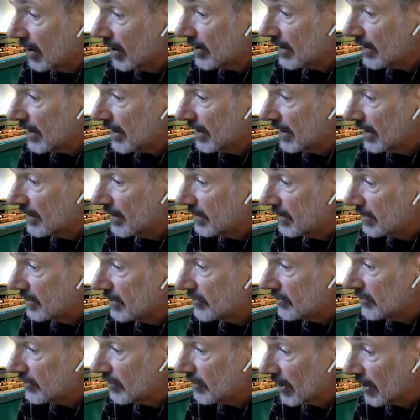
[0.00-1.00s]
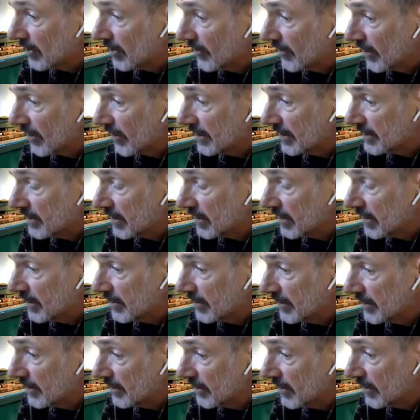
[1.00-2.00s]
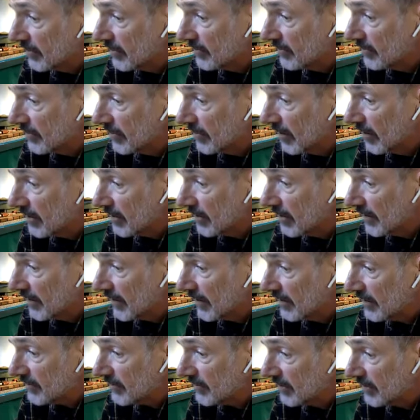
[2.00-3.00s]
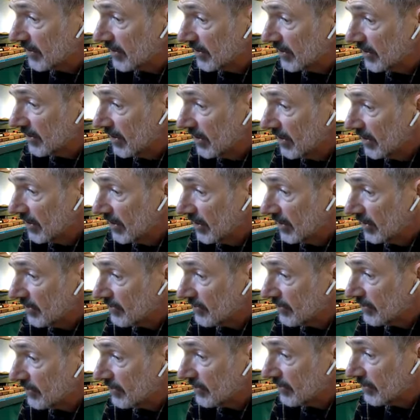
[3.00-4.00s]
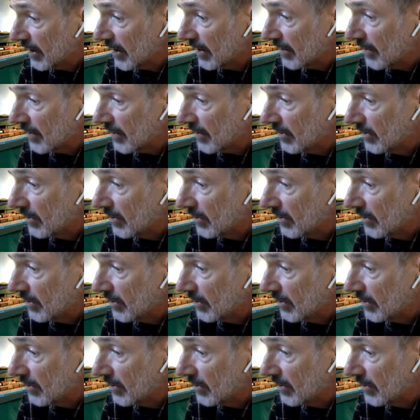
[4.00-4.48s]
okay, which is one of our incoming ones. Okay, that's good. So now,